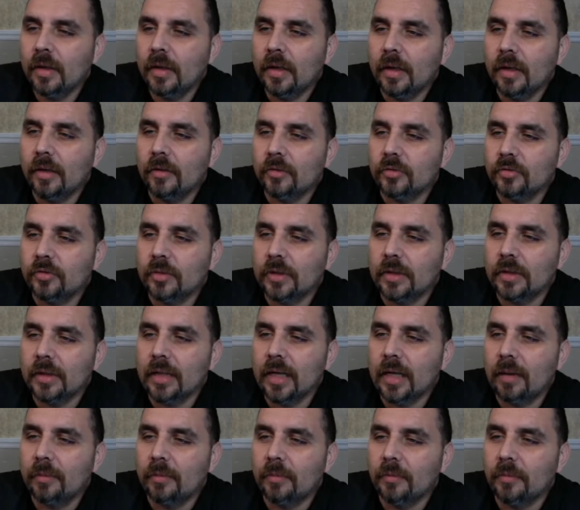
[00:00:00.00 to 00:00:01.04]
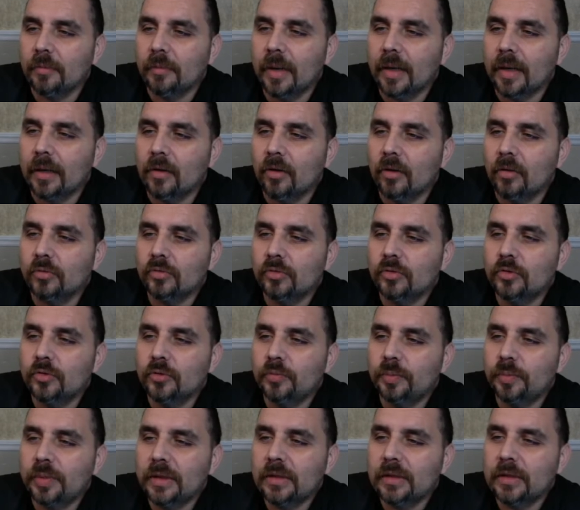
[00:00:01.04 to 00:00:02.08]
Arizona Diablo. My go-to
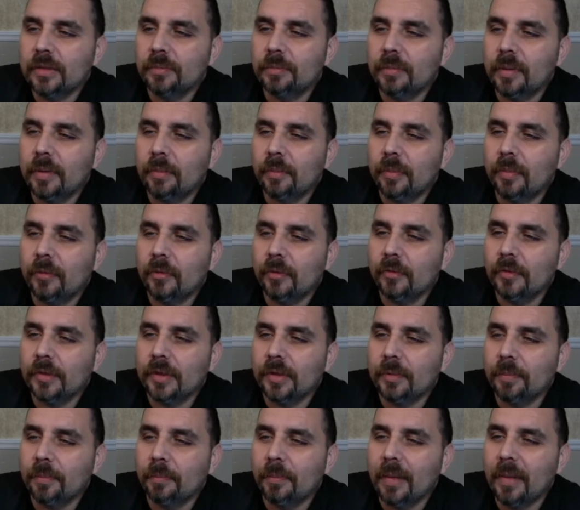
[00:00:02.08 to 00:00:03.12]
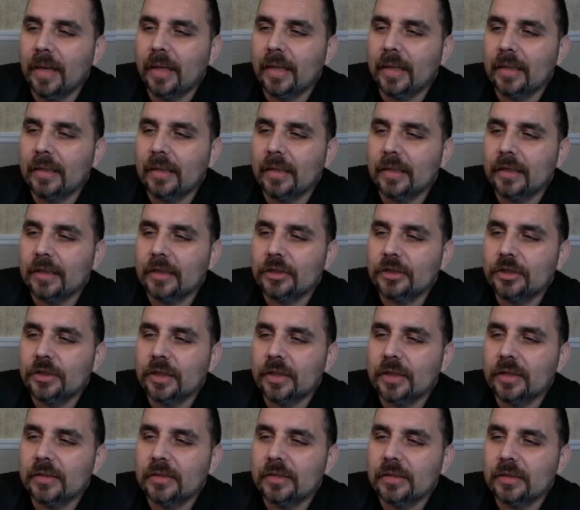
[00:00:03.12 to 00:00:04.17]
pizza, pepperoni and bacon, and a
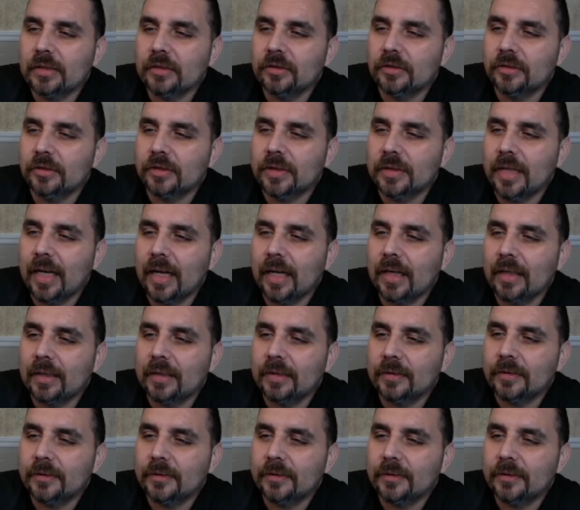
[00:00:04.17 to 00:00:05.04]
chicken Caesar salad.